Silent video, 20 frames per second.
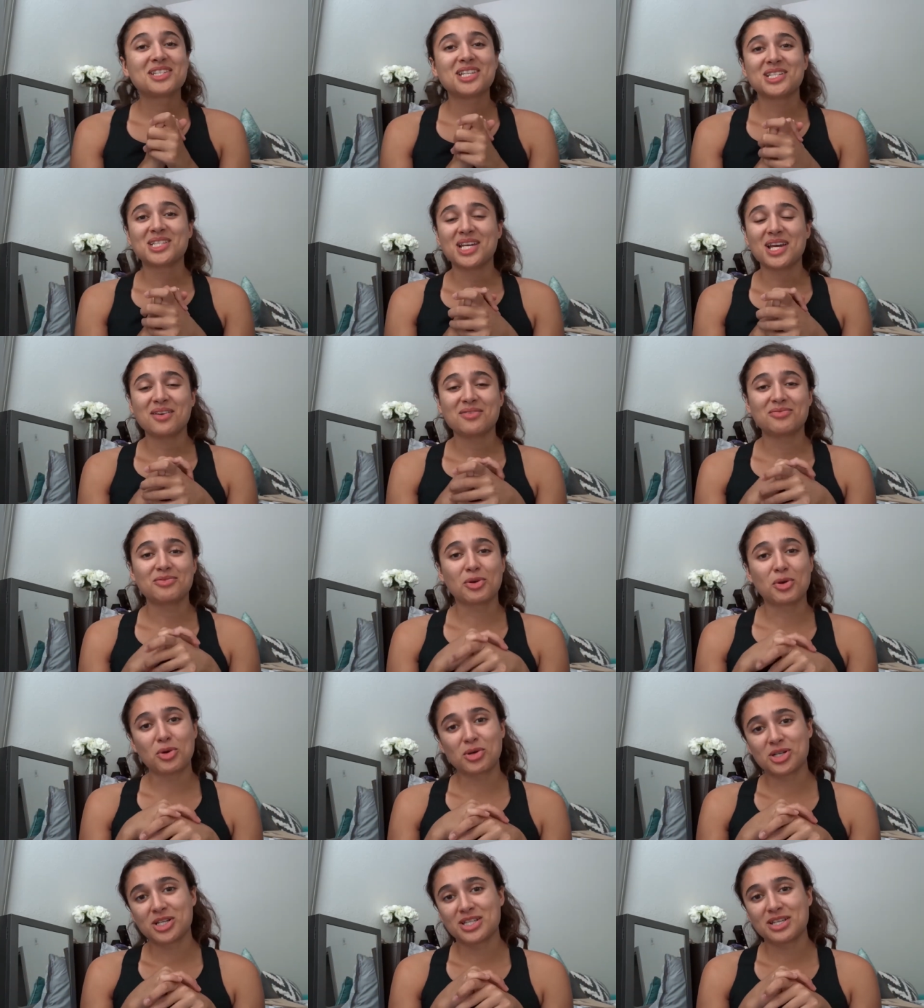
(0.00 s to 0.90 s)
since I've
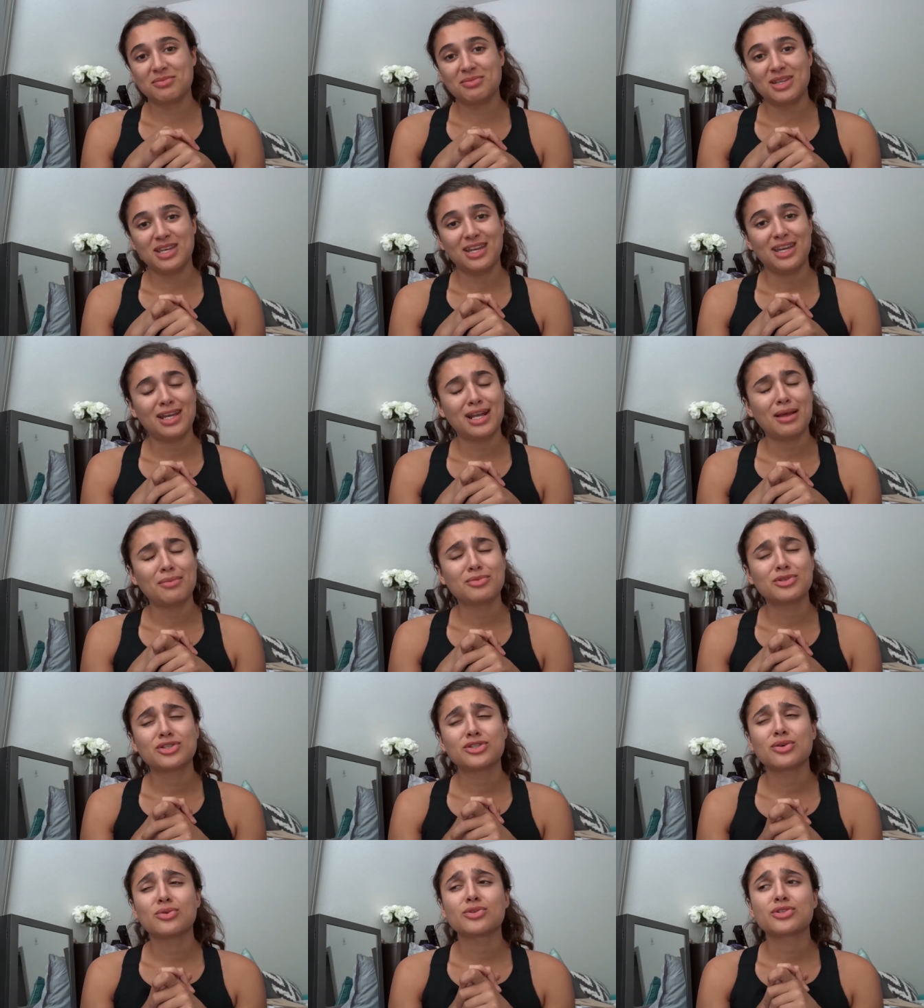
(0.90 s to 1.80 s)
recorded something and I'm
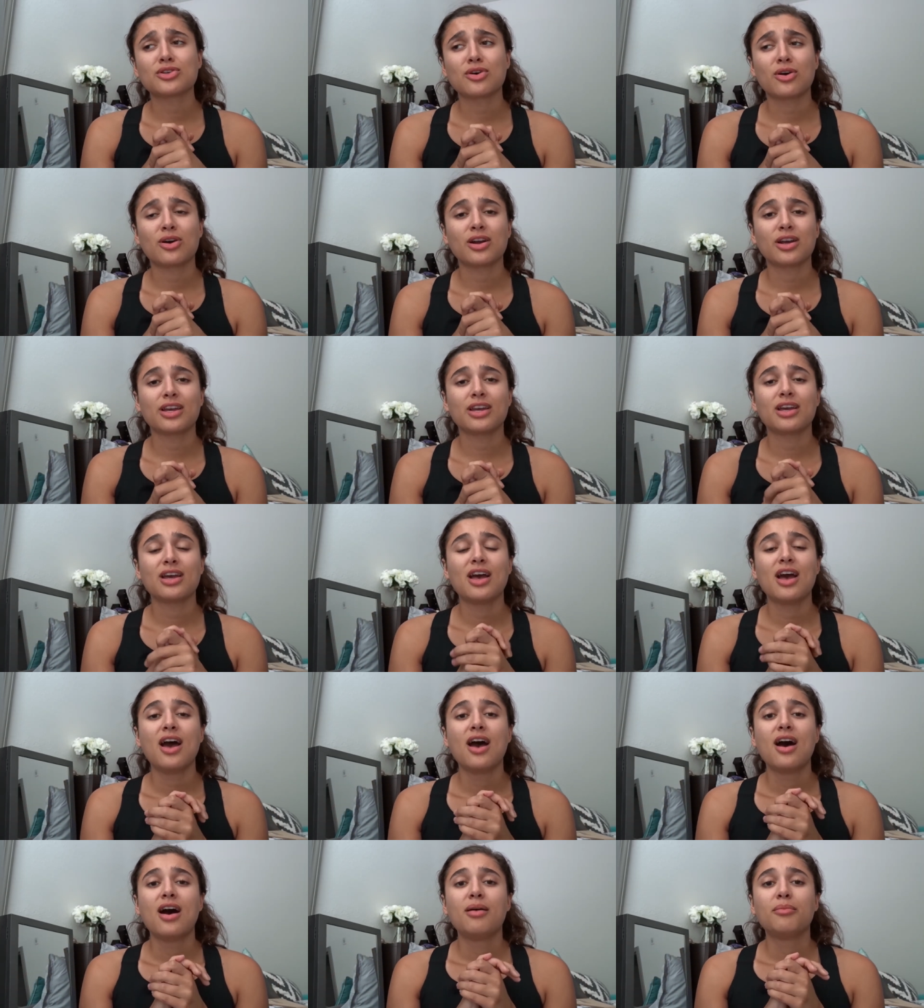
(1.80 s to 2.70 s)
so sorry.
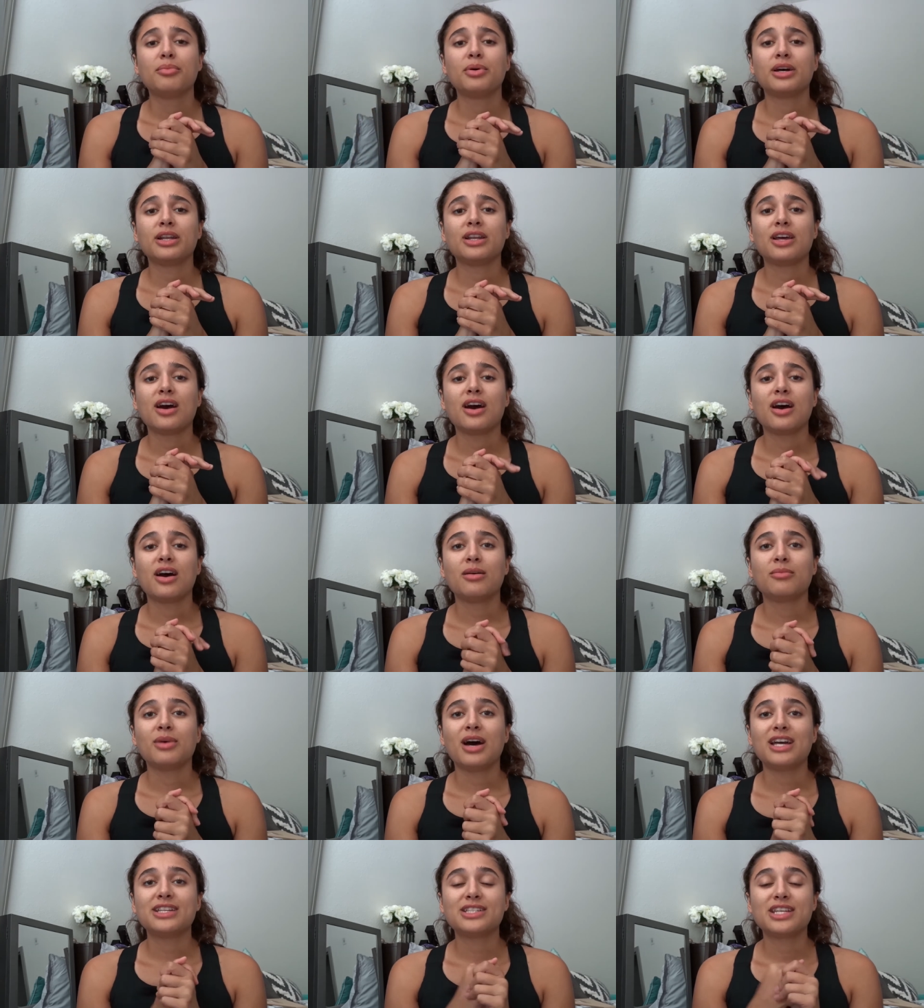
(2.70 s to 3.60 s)
But
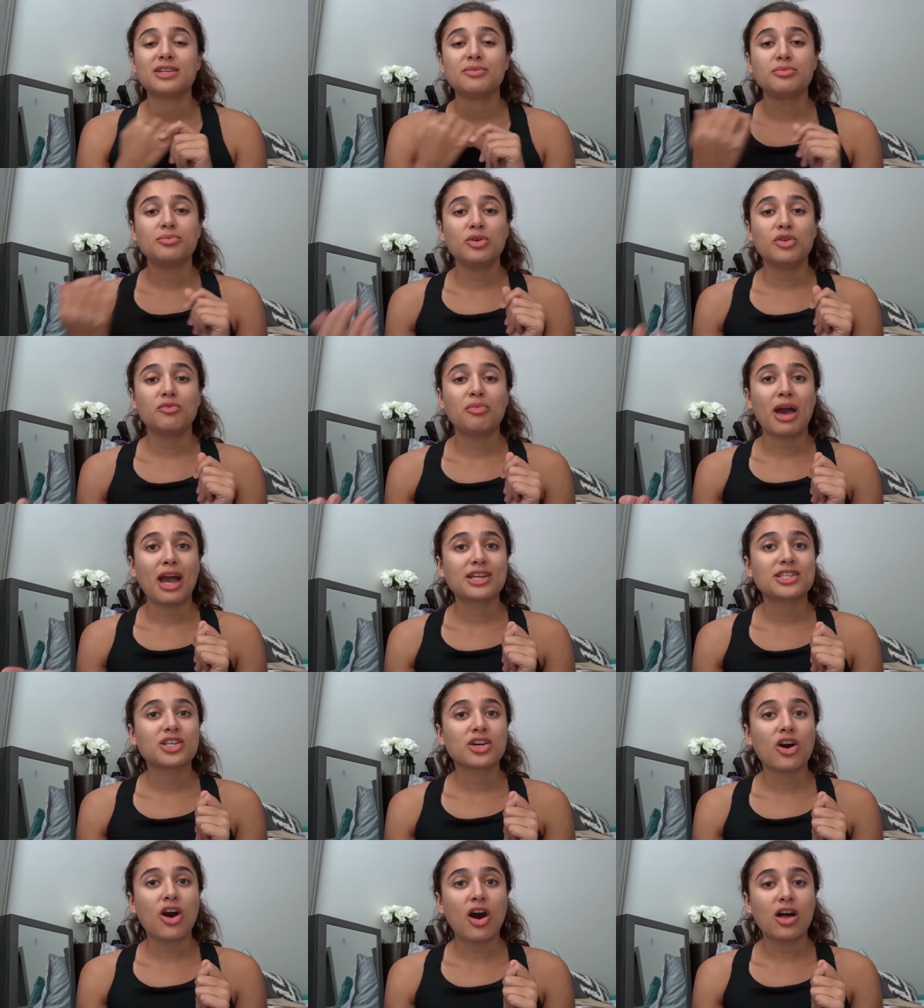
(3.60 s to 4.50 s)
um, I did move back
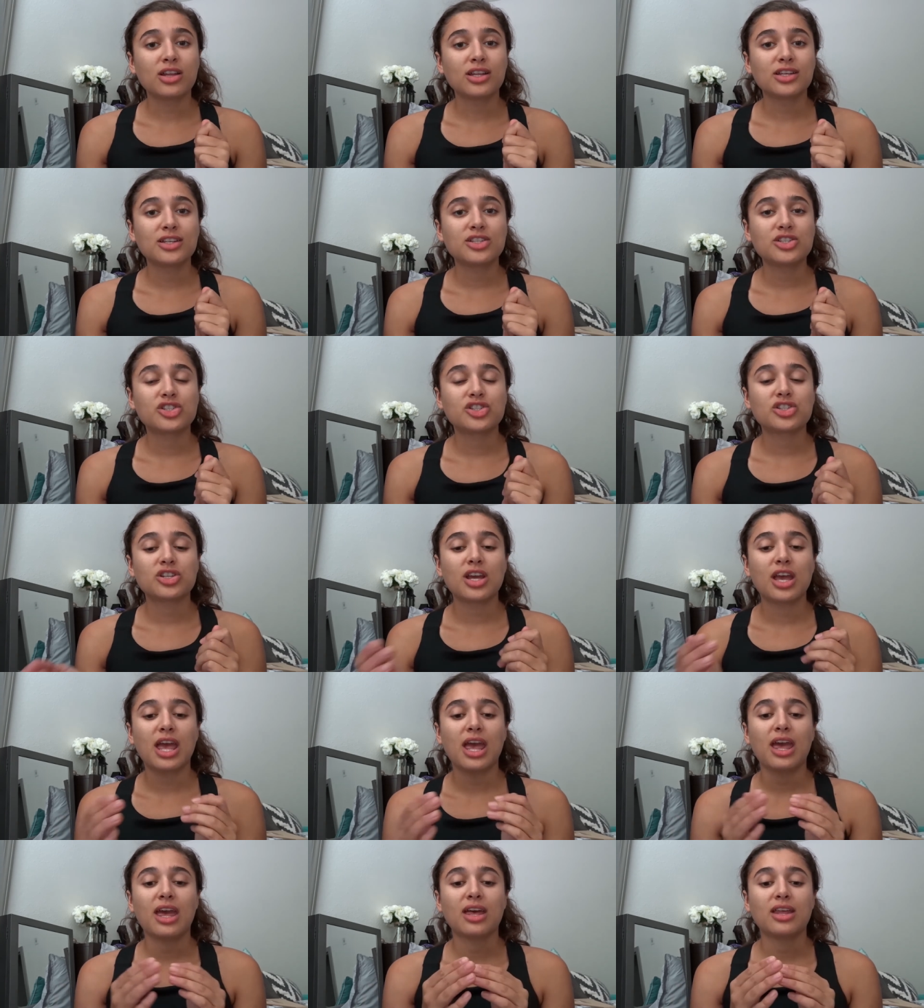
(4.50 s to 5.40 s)
to college
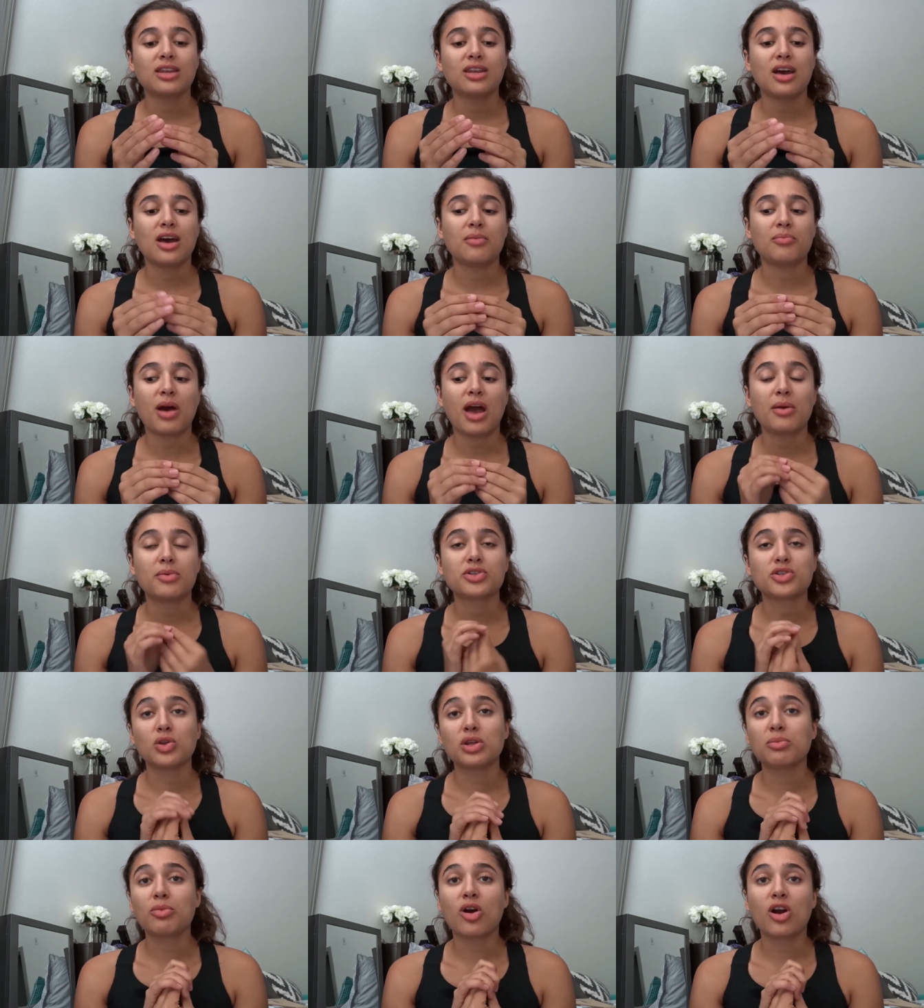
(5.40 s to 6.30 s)
and um, I was
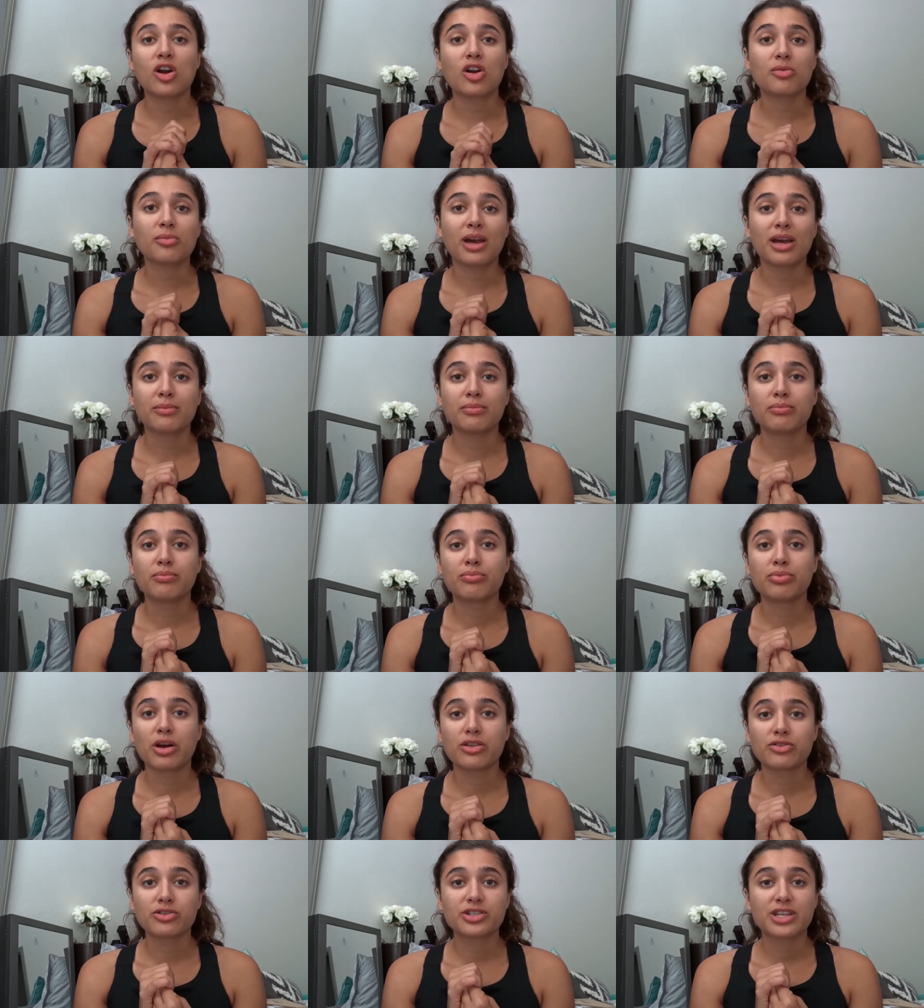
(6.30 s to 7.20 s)
only borrowing my
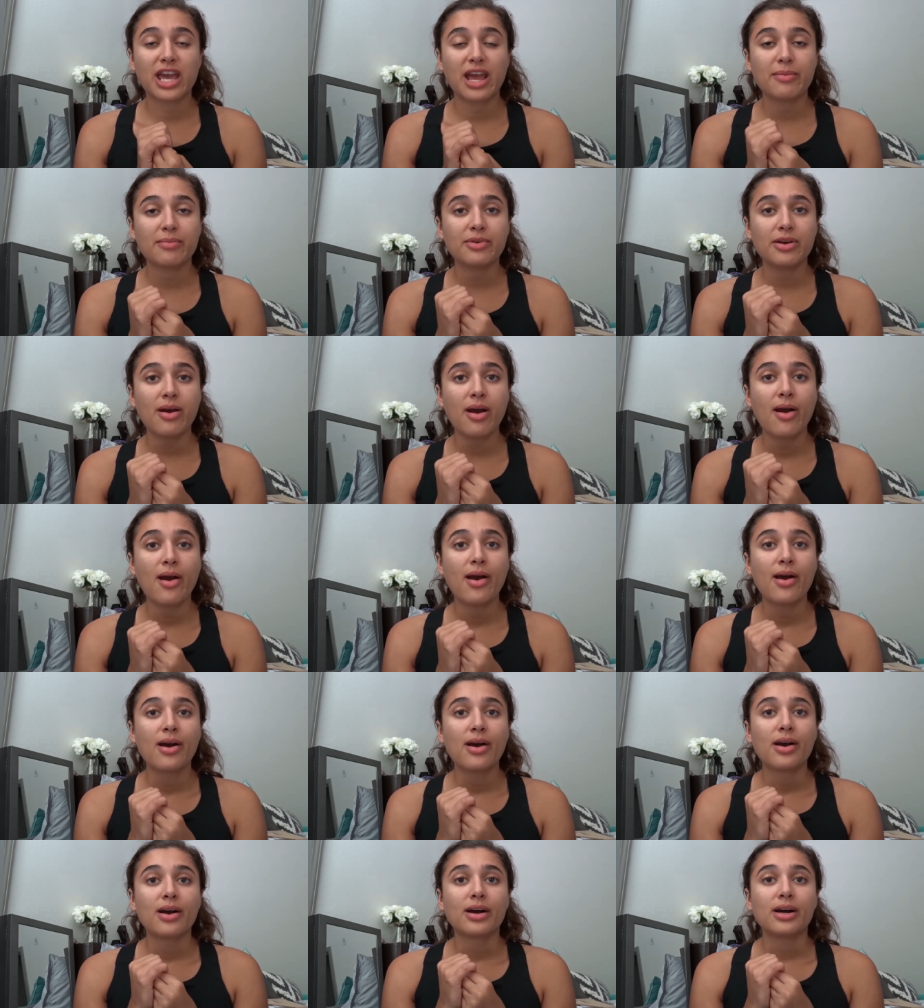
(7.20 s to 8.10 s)
brother's camera
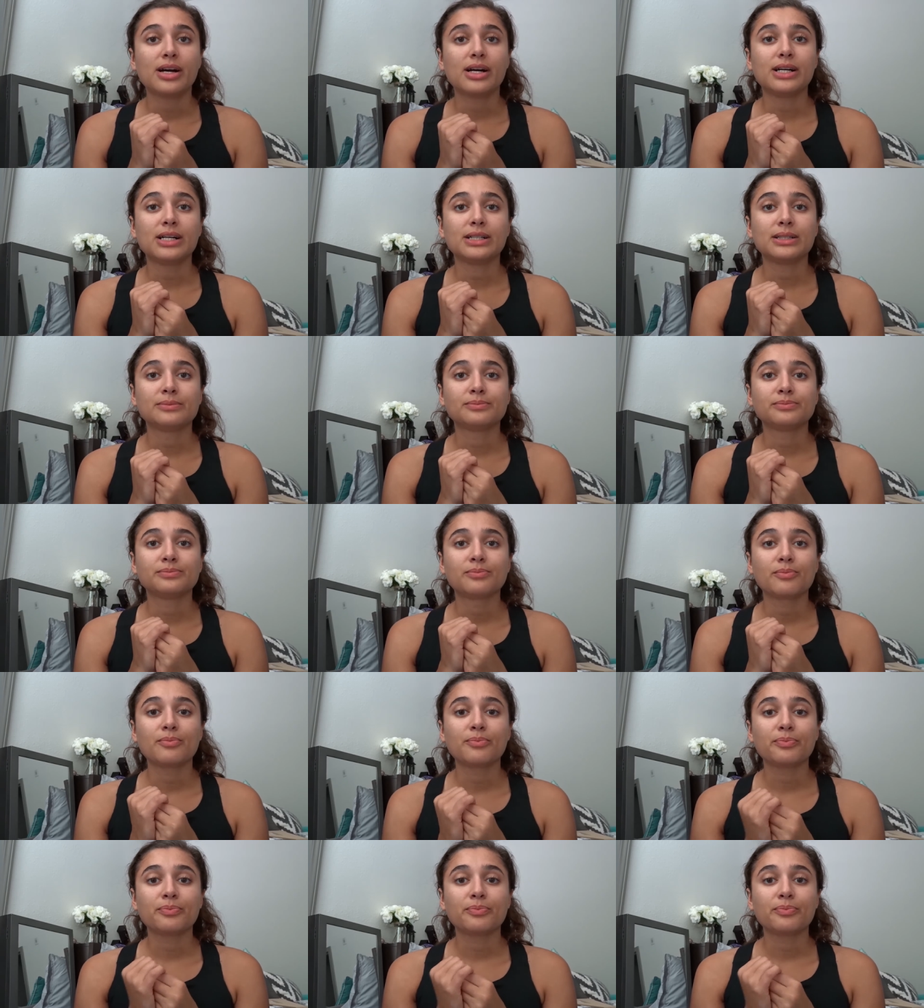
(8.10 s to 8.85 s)
um,